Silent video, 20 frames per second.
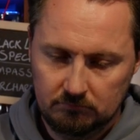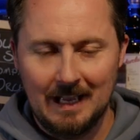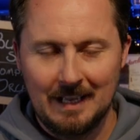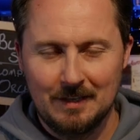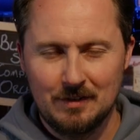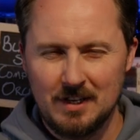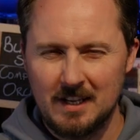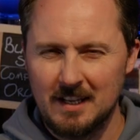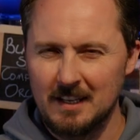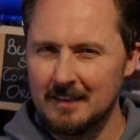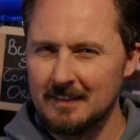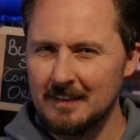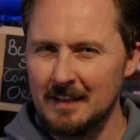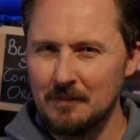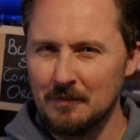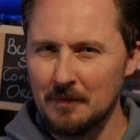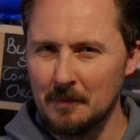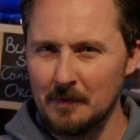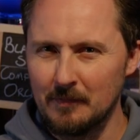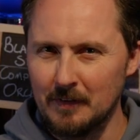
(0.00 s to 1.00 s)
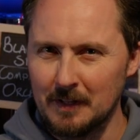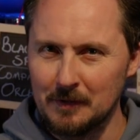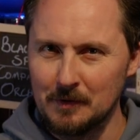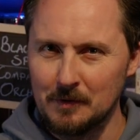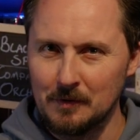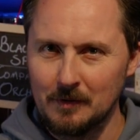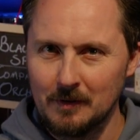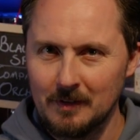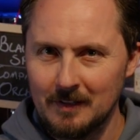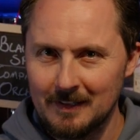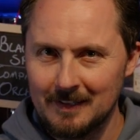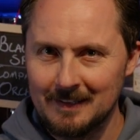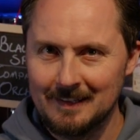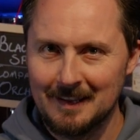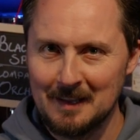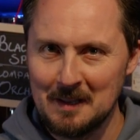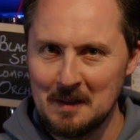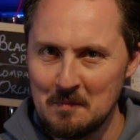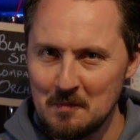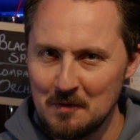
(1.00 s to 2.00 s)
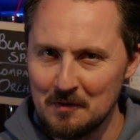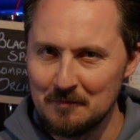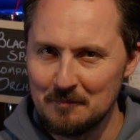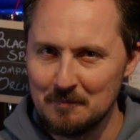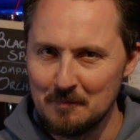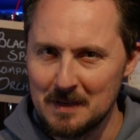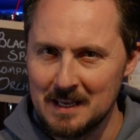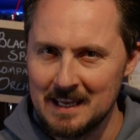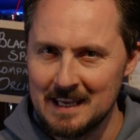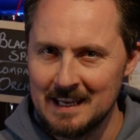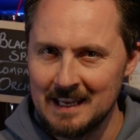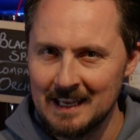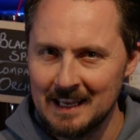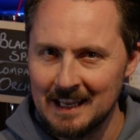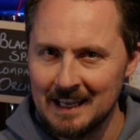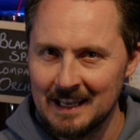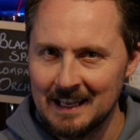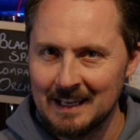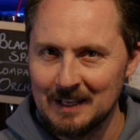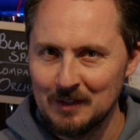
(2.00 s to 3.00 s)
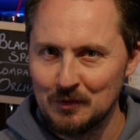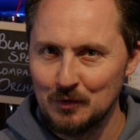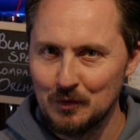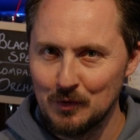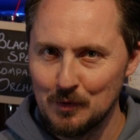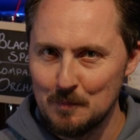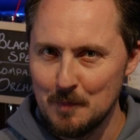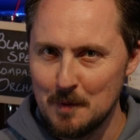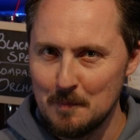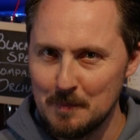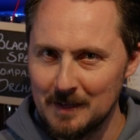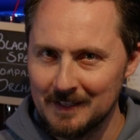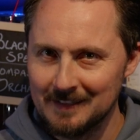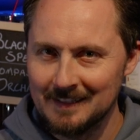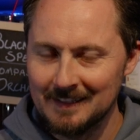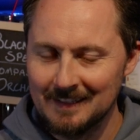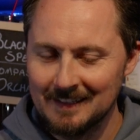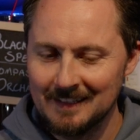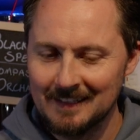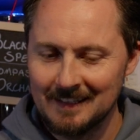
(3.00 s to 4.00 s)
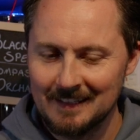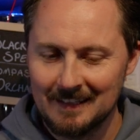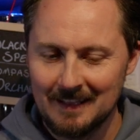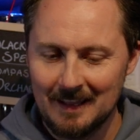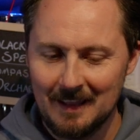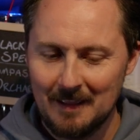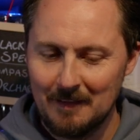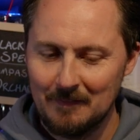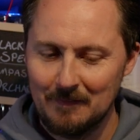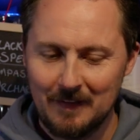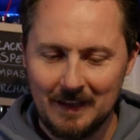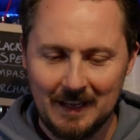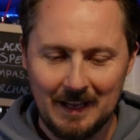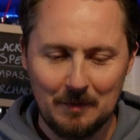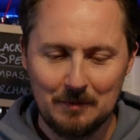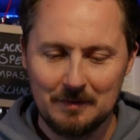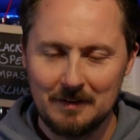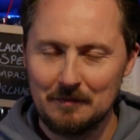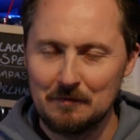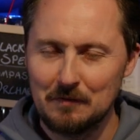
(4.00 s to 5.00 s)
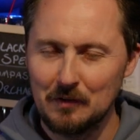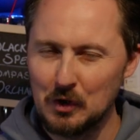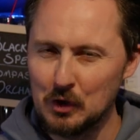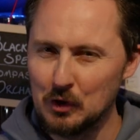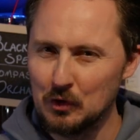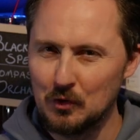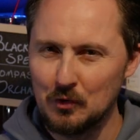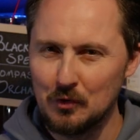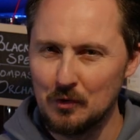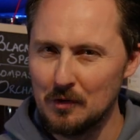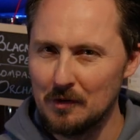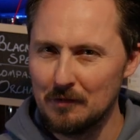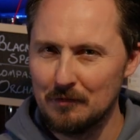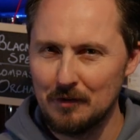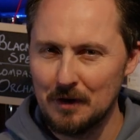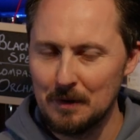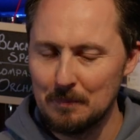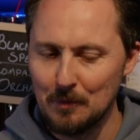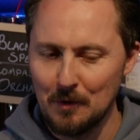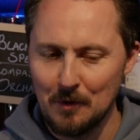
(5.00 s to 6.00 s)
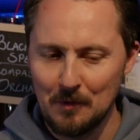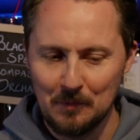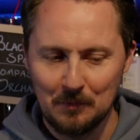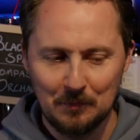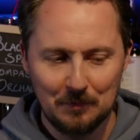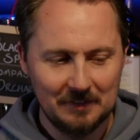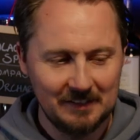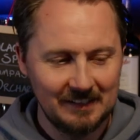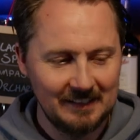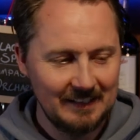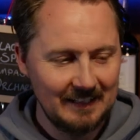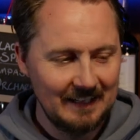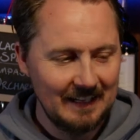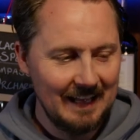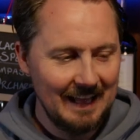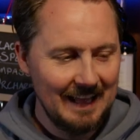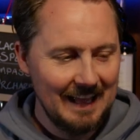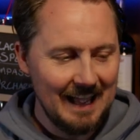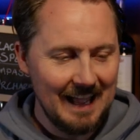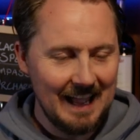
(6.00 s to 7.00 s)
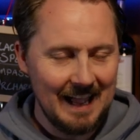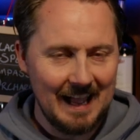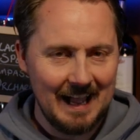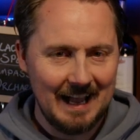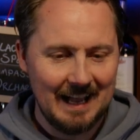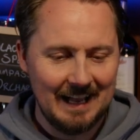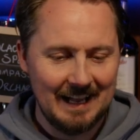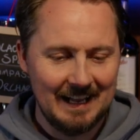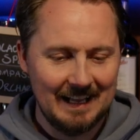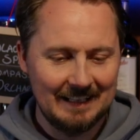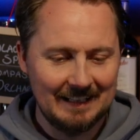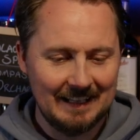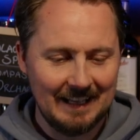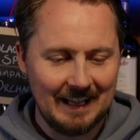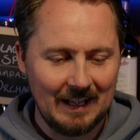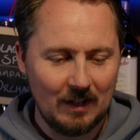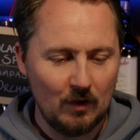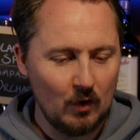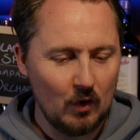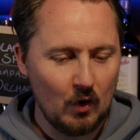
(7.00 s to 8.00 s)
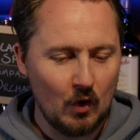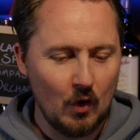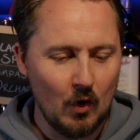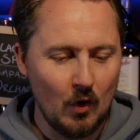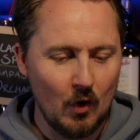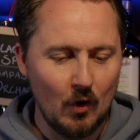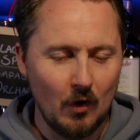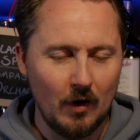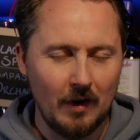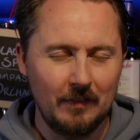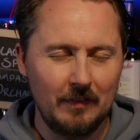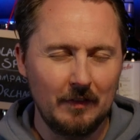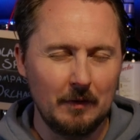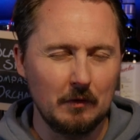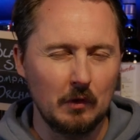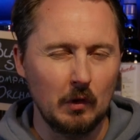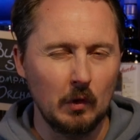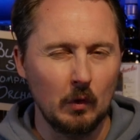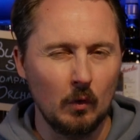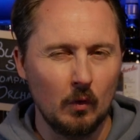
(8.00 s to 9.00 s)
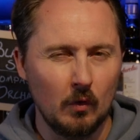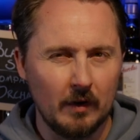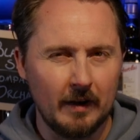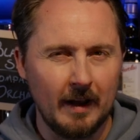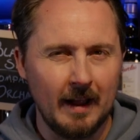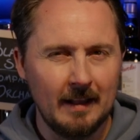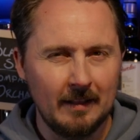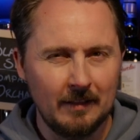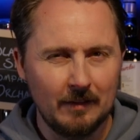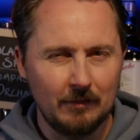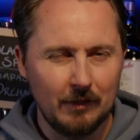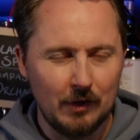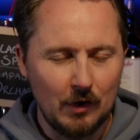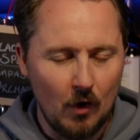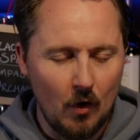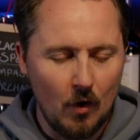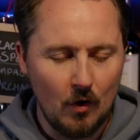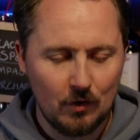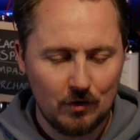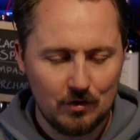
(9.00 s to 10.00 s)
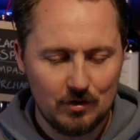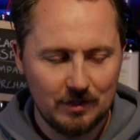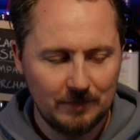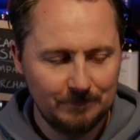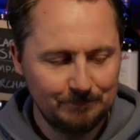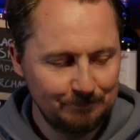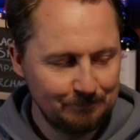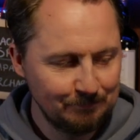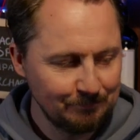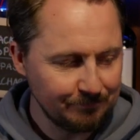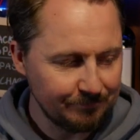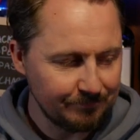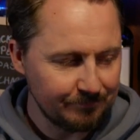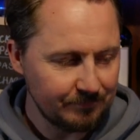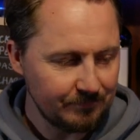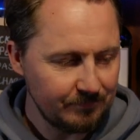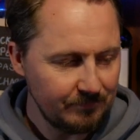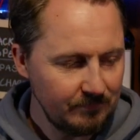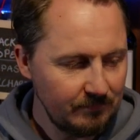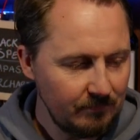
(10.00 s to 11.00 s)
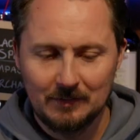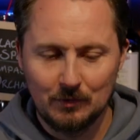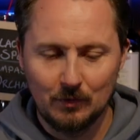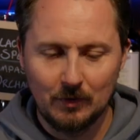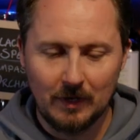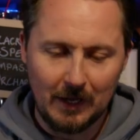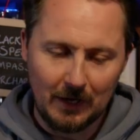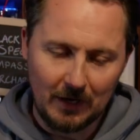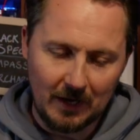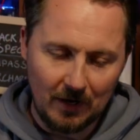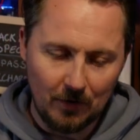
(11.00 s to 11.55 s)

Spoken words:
As you can see from the video, at the time of me doing my bidding, I think I was in for like 2 or 3 bottles, and I got caught in the lower end of the auction. Don't get